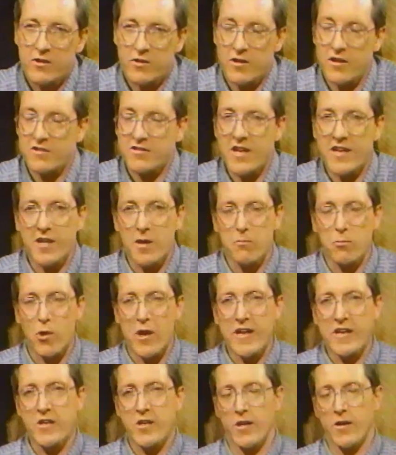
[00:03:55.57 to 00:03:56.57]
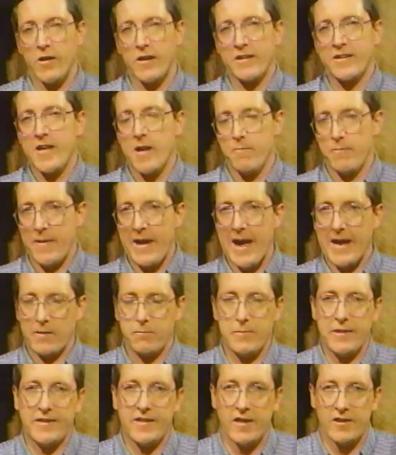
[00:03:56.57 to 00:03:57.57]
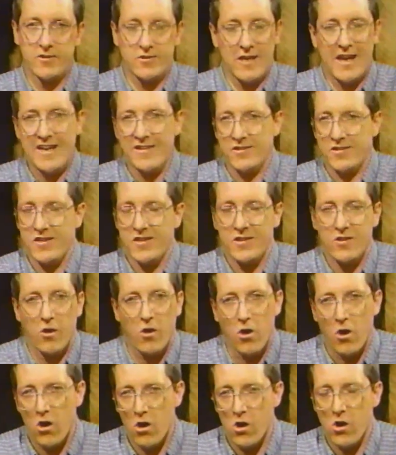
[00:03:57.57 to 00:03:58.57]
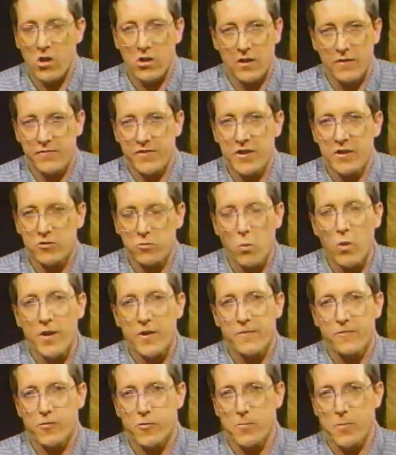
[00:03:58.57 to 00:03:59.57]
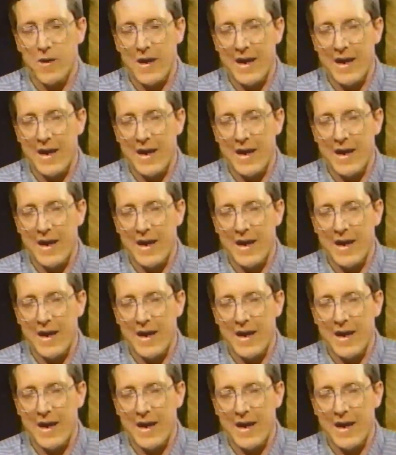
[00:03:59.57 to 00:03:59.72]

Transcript: I'm going to take a break here and come back because, as in all of these wonderful